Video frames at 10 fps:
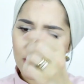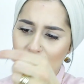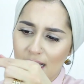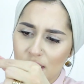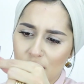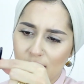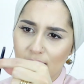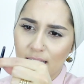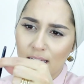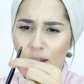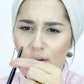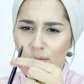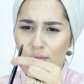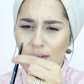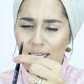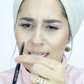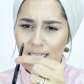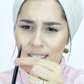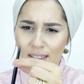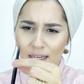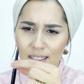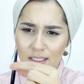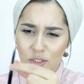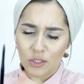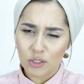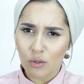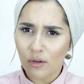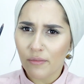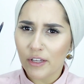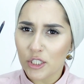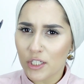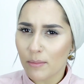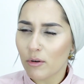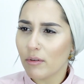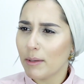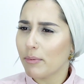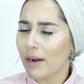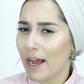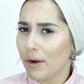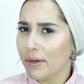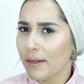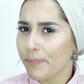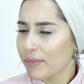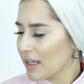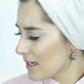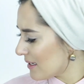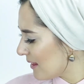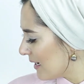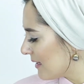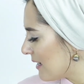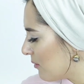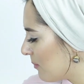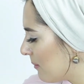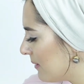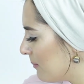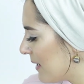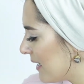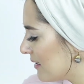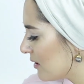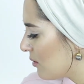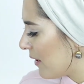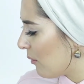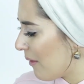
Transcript: is actually a really nice sort of shimmery brown, because I think that will probably blend quite